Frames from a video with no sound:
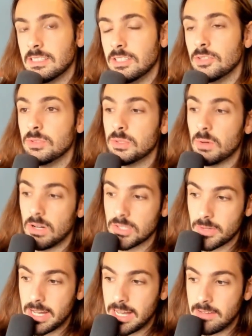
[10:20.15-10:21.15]
You do
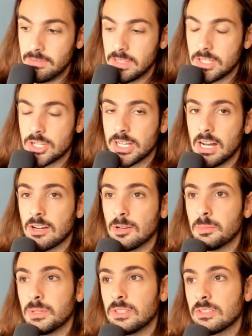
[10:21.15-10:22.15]
also have the Chicago
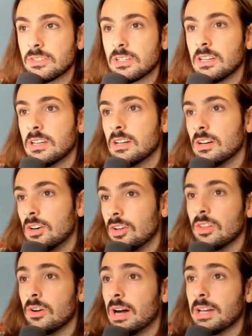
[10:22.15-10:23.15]
Bulls,
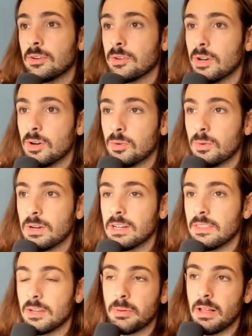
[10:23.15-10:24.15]
although I don't know.
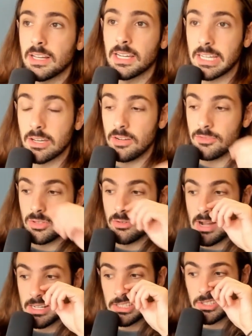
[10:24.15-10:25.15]
They're probably going to get off to a
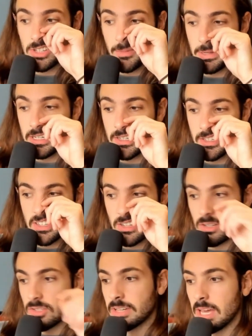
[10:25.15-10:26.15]
rocky start because it
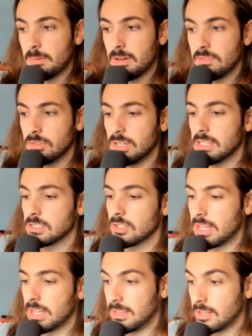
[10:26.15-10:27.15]
also came out a few days ago
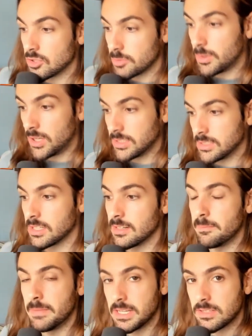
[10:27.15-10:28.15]
that Lonzo Ball is going to
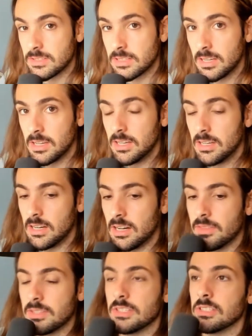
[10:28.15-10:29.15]
miss
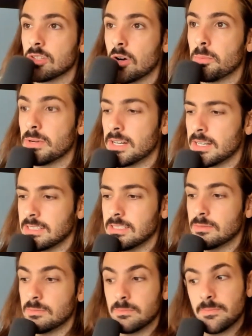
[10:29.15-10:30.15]
the season opener,
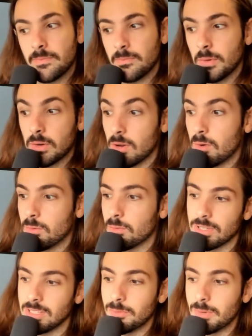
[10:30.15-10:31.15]
and we don't know
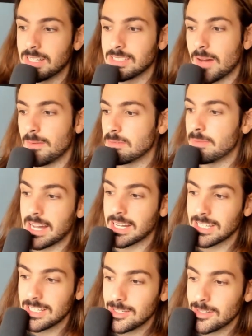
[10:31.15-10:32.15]
really when he's coming back
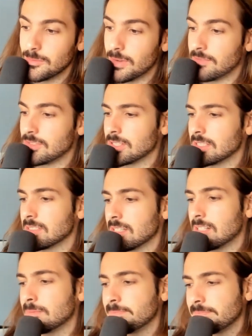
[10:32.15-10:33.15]
after his
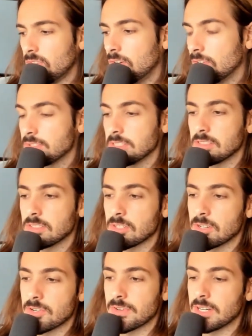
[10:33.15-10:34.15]
off-season
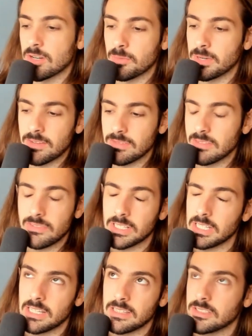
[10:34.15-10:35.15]
surgery or whenever the fuck
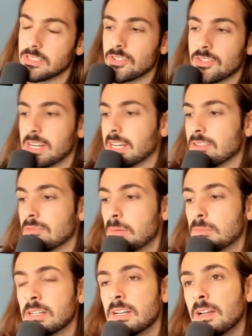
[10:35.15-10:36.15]
he had the surgery. I can't
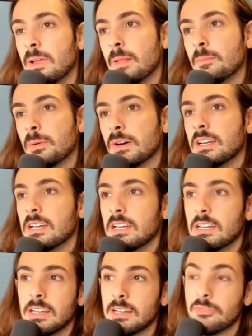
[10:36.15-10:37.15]
remember. But
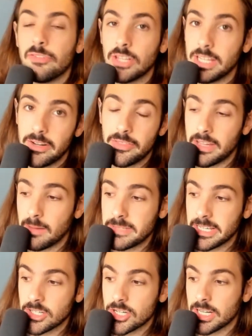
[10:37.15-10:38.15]
fully healthy, I'm
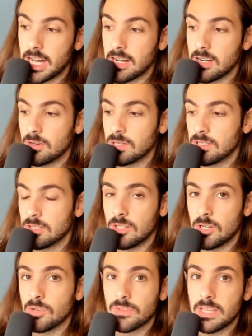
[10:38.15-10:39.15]
taking Chicago
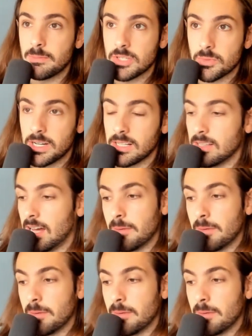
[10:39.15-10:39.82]
over them as well.